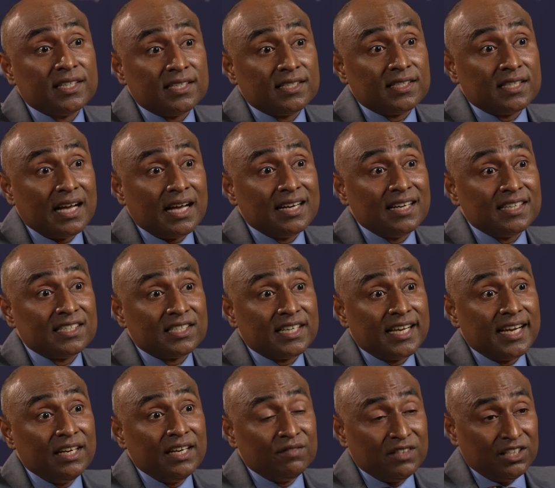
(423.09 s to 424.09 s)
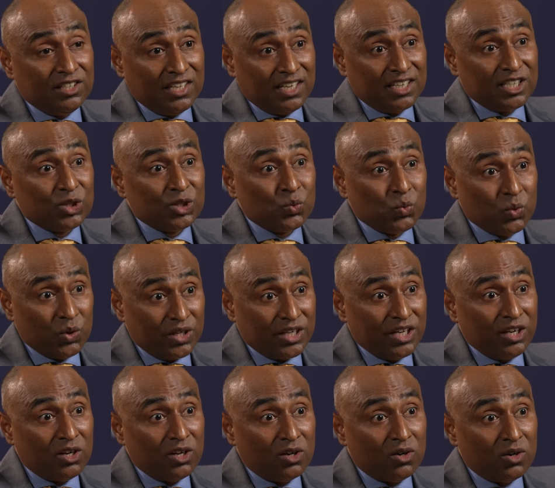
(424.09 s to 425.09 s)
us understand if the drug is
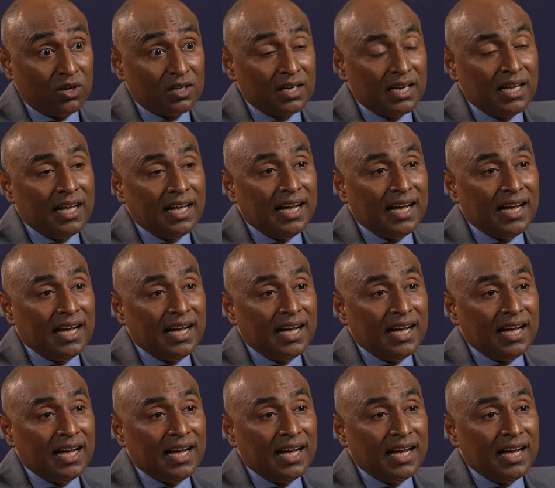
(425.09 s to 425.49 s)
working or not.